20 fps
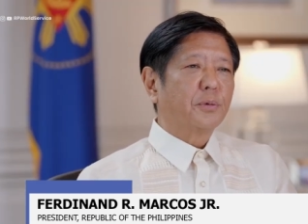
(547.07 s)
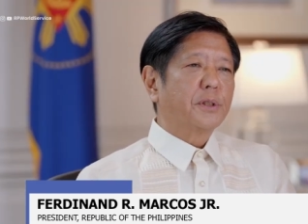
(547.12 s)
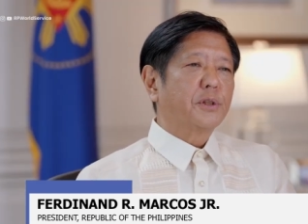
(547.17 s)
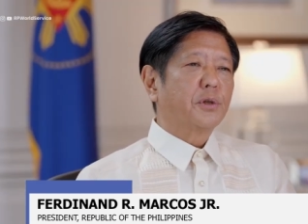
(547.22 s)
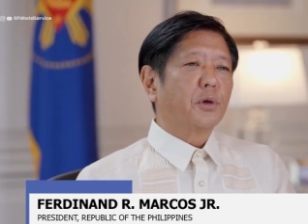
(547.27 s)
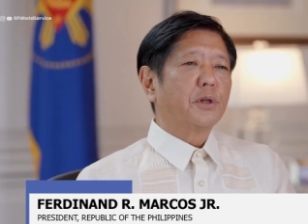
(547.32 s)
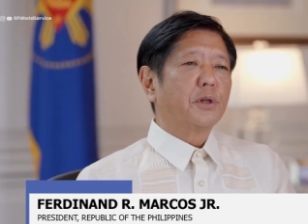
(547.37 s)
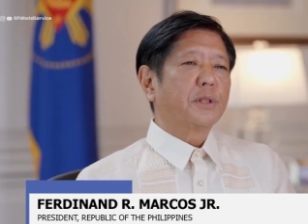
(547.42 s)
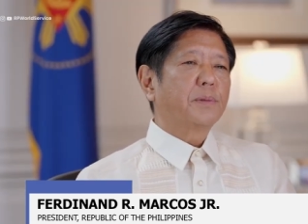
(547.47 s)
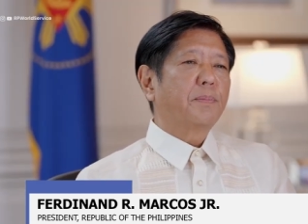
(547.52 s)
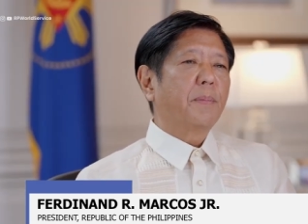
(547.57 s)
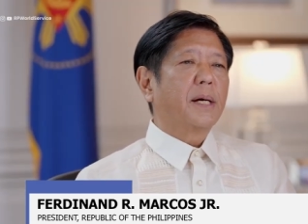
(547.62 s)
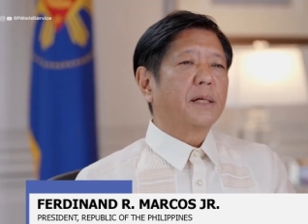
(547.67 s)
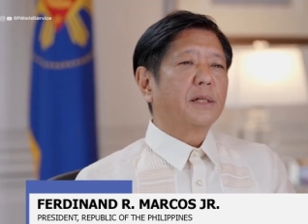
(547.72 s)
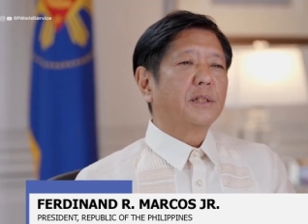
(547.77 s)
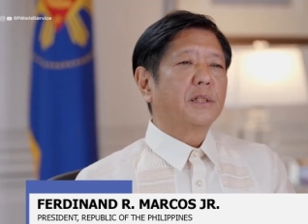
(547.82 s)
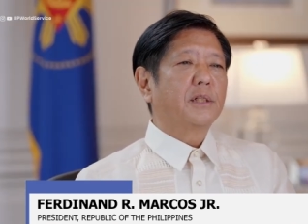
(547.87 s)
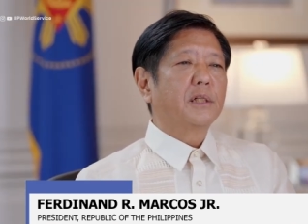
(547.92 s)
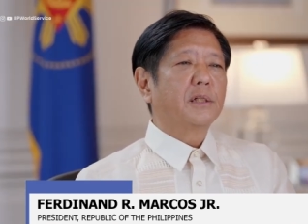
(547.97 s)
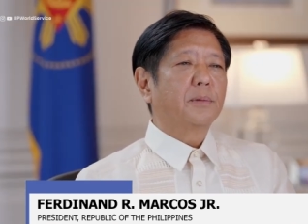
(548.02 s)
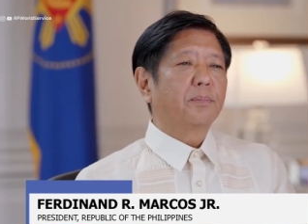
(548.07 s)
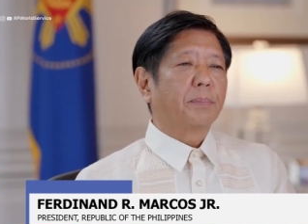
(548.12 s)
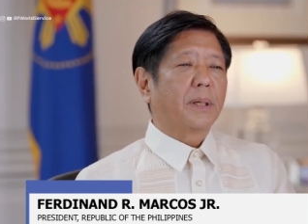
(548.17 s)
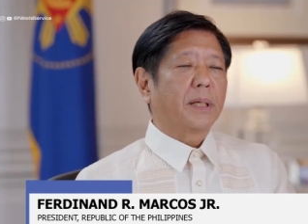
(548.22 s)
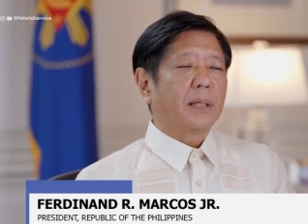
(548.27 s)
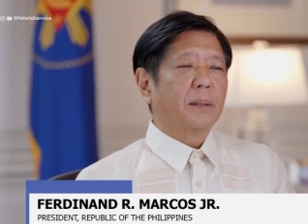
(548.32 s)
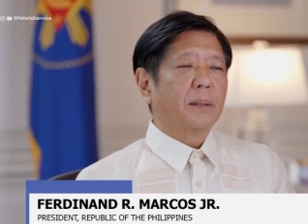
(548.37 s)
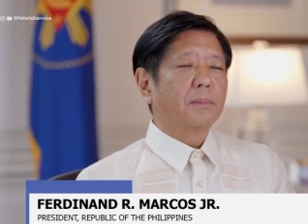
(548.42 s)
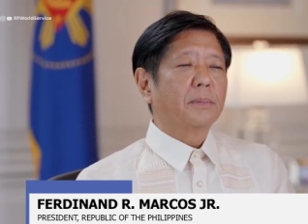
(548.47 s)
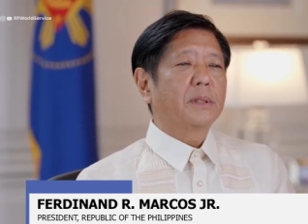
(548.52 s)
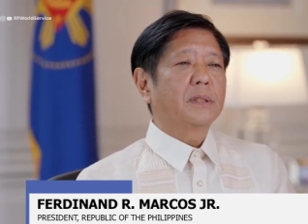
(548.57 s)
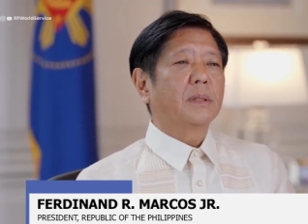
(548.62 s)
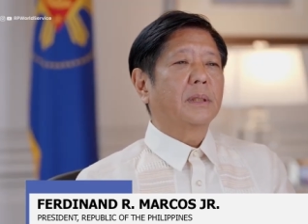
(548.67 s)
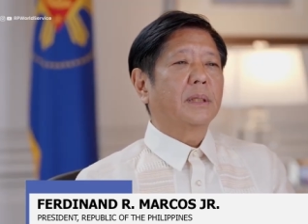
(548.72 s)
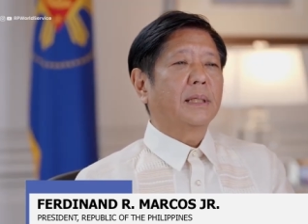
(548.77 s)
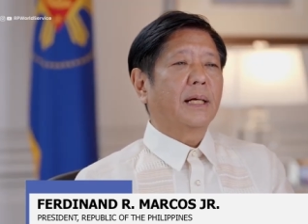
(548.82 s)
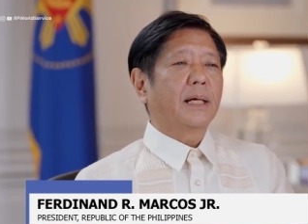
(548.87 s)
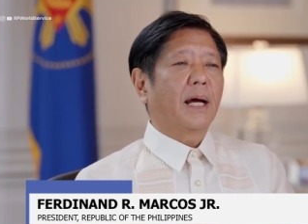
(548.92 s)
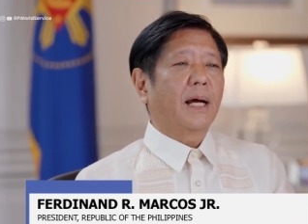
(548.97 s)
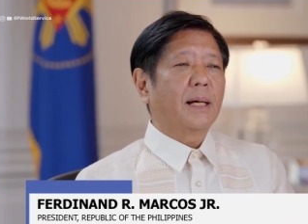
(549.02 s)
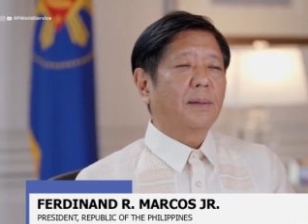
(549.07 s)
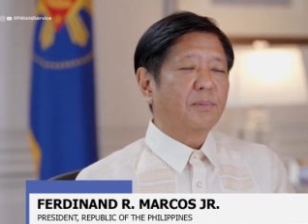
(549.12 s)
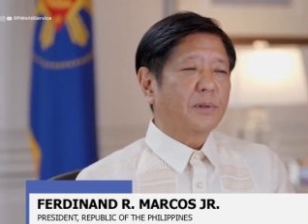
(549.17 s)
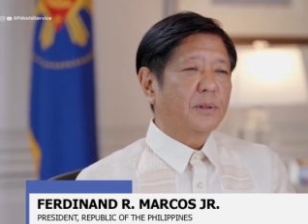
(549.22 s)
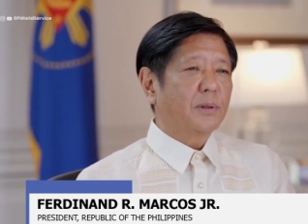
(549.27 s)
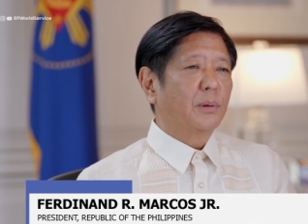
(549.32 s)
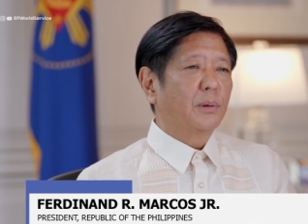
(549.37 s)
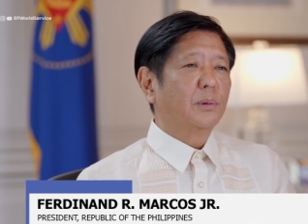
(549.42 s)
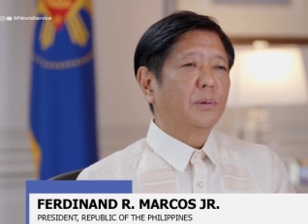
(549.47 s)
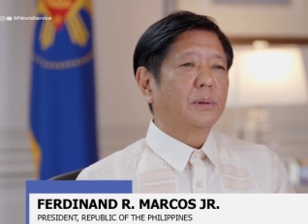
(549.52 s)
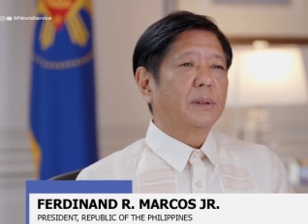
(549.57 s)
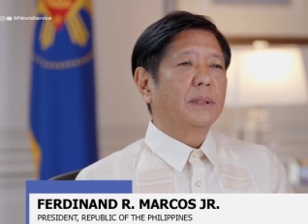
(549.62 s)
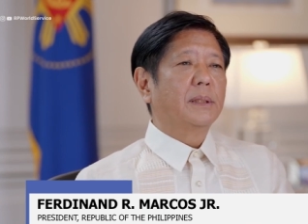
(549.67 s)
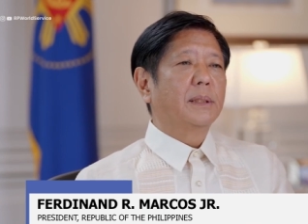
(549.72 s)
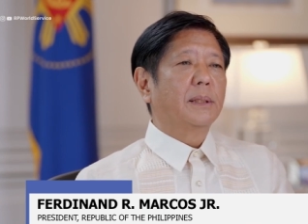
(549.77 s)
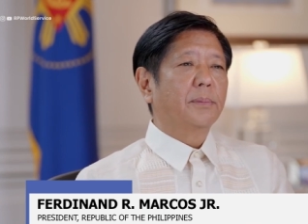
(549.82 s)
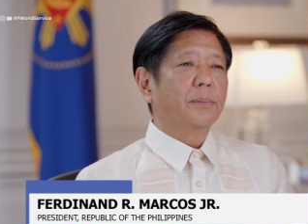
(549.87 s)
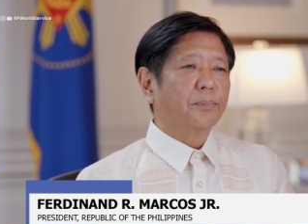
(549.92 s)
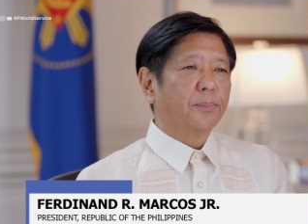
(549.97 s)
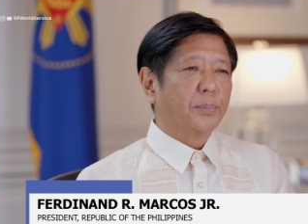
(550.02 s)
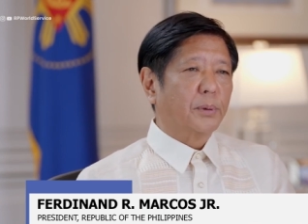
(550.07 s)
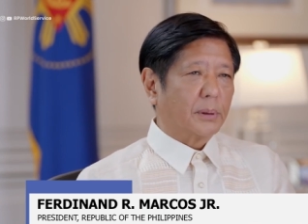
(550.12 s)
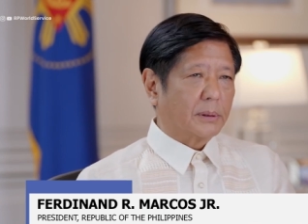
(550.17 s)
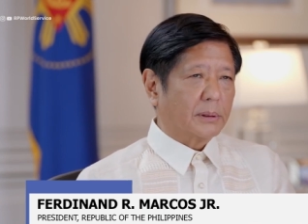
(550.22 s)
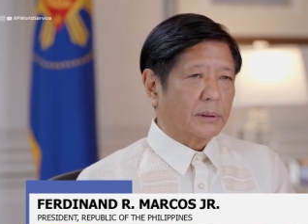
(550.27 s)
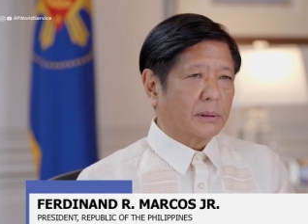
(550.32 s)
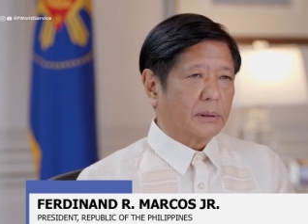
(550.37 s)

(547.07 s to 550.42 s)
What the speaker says: resource management becomes absolutely important.